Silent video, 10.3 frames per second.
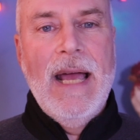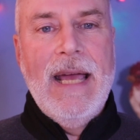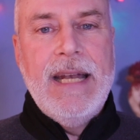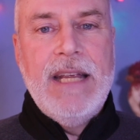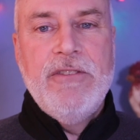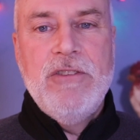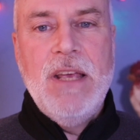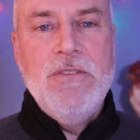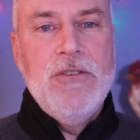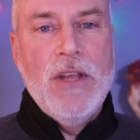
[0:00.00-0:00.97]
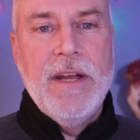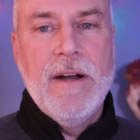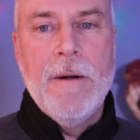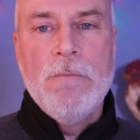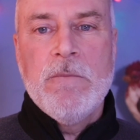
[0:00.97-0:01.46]
And he says
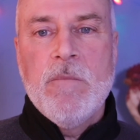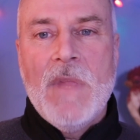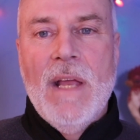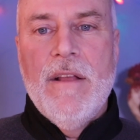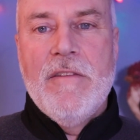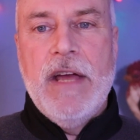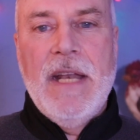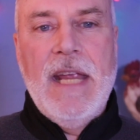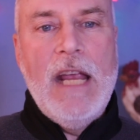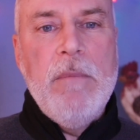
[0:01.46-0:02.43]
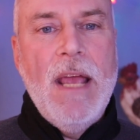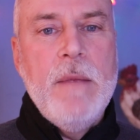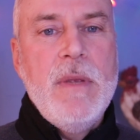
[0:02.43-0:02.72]
there that he may